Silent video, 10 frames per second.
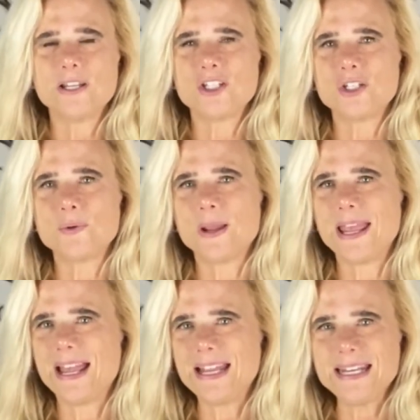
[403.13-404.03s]
to
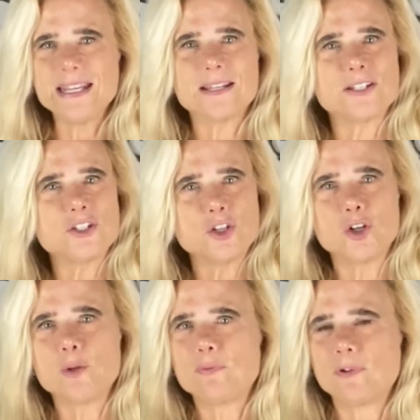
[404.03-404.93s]
any
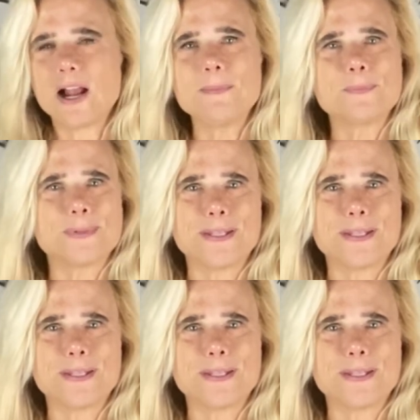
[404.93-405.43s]
external problems